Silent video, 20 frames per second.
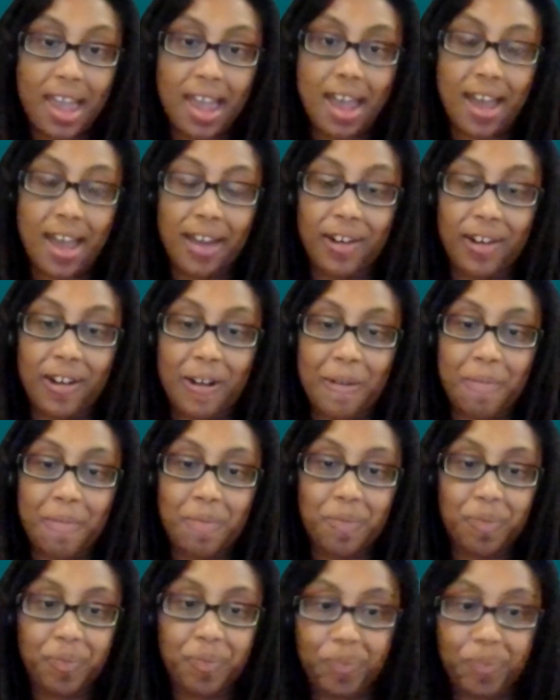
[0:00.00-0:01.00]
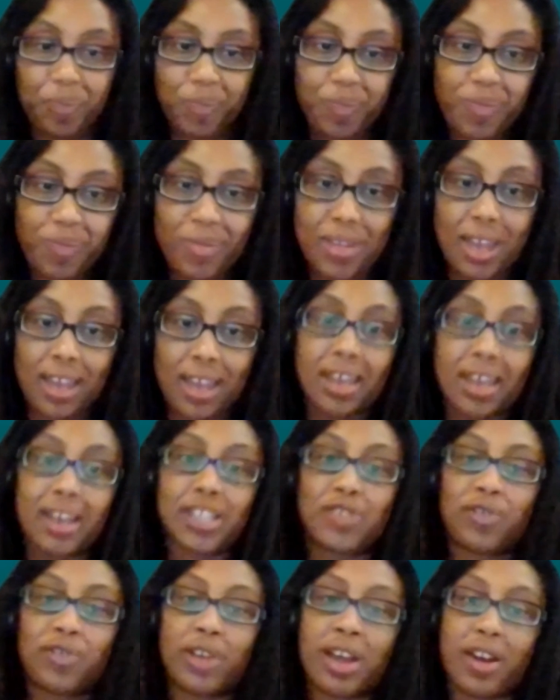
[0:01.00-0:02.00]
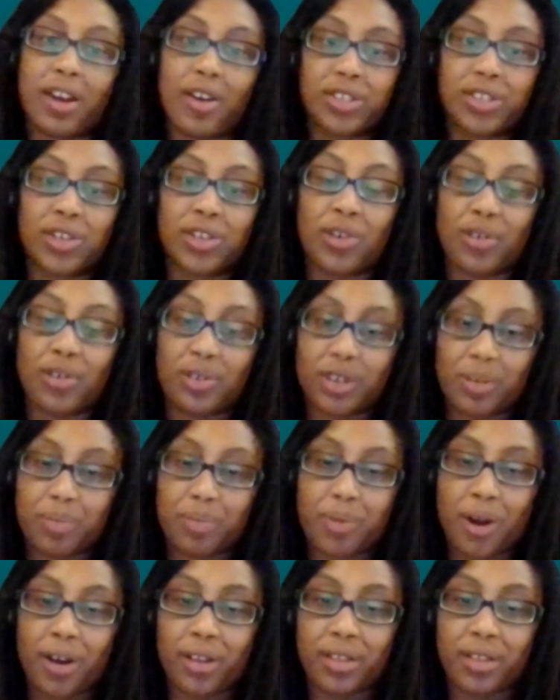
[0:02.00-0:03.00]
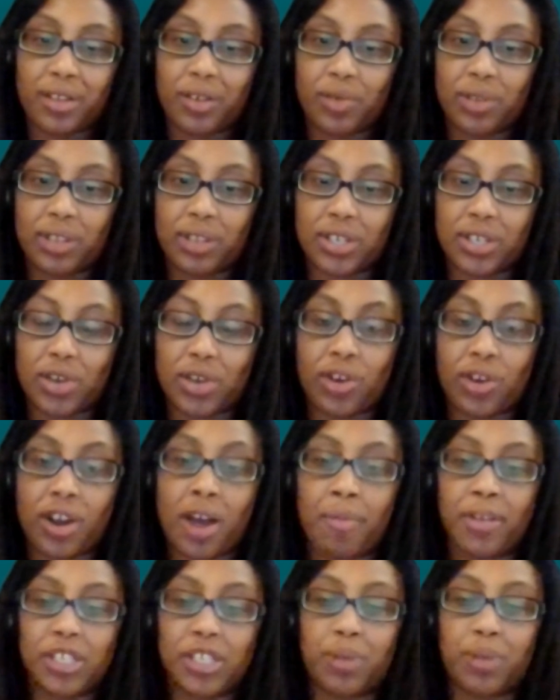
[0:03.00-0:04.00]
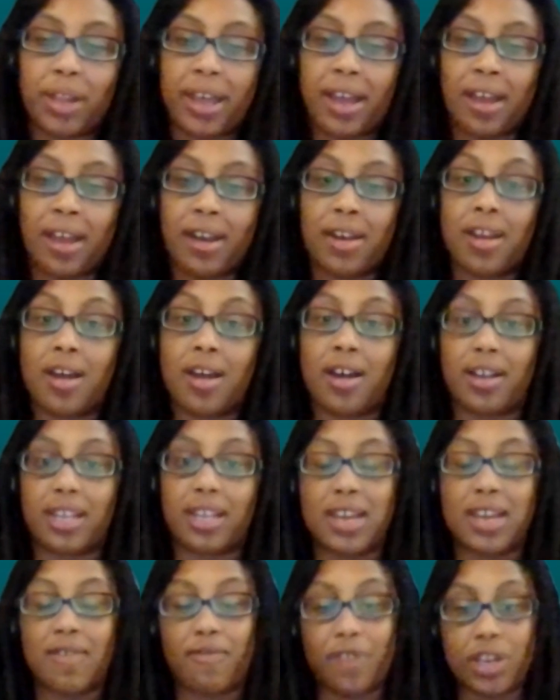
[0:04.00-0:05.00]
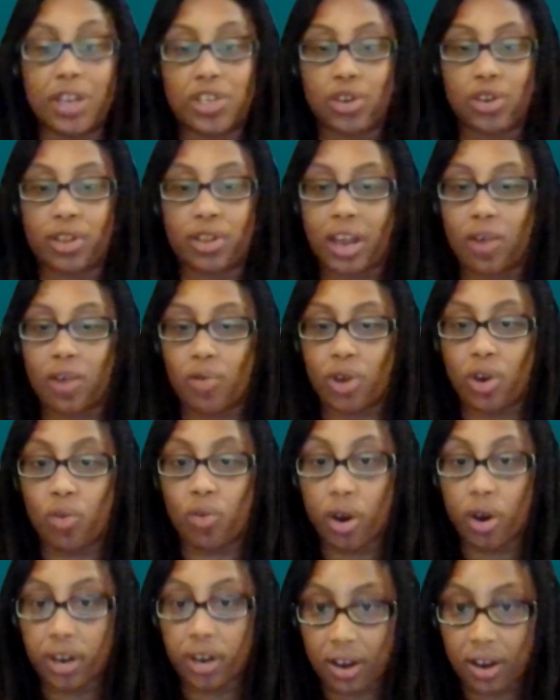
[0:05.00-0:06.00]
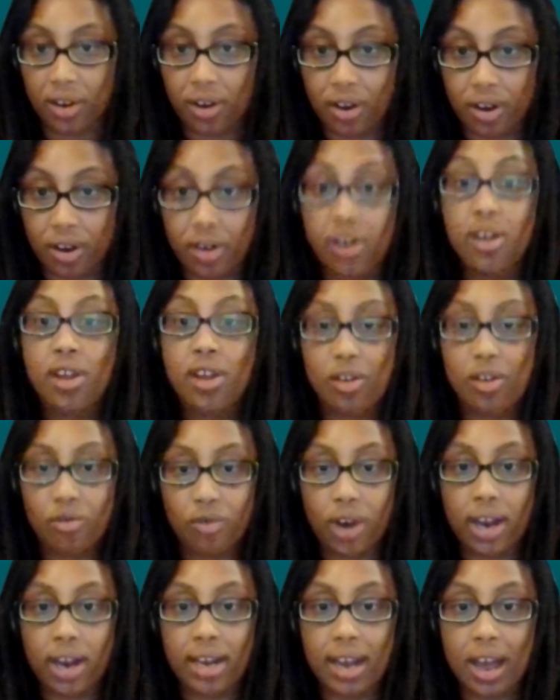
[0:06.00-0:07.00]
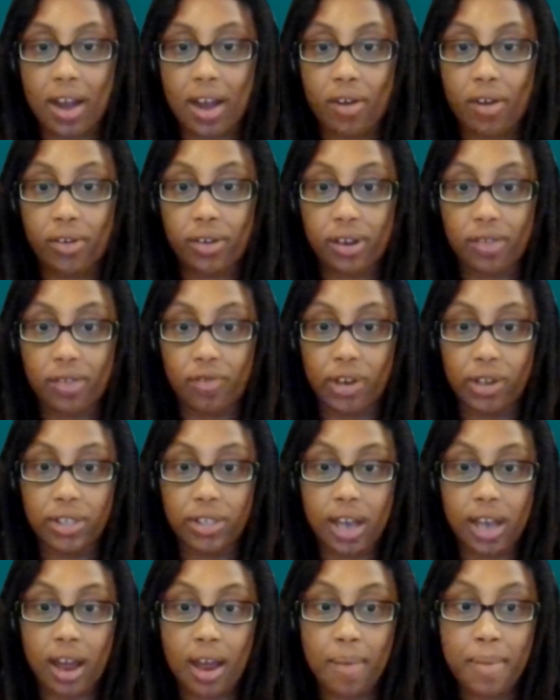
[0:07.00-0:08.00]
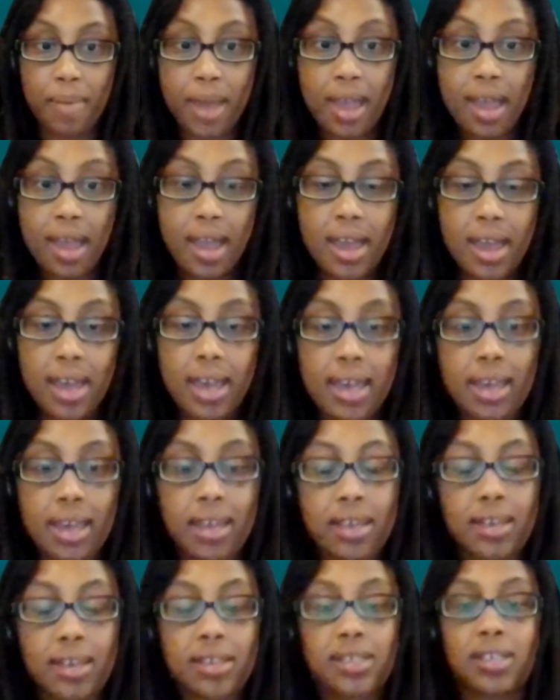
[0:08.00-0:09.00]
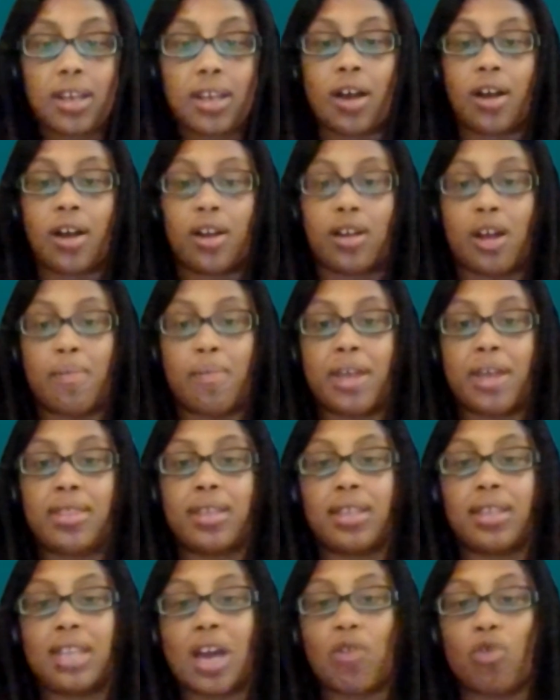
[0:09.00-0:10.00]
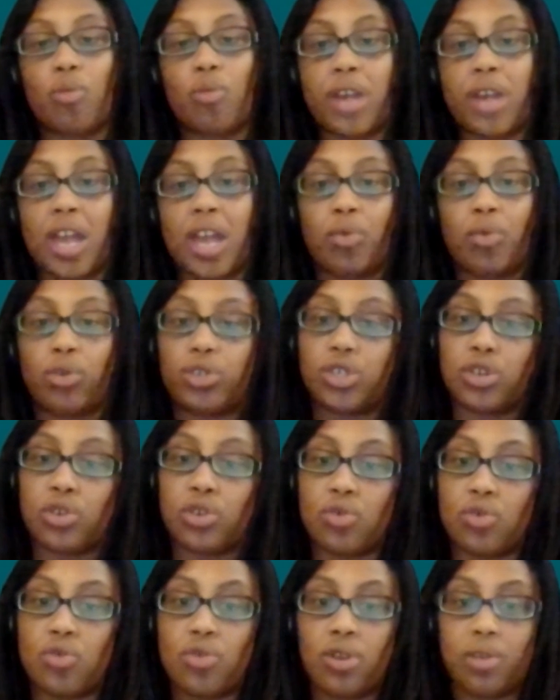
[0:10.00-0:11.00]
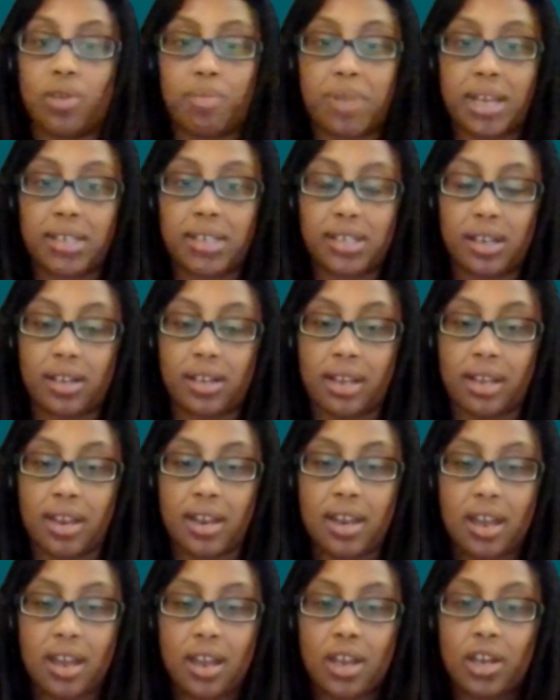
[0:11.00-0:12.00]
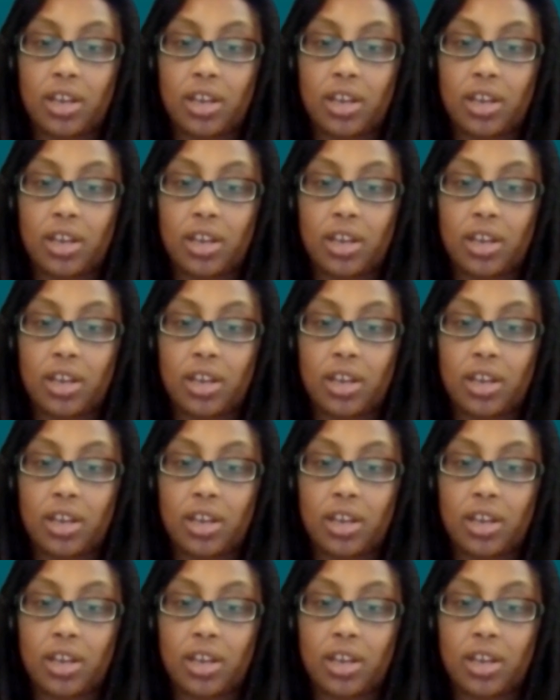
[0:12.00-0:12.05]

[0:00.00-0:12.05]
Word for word: And um, and as, and also part of the with the tokenomics plan, a key feature that we are working on right now in real time is uh, a method that will be able to basically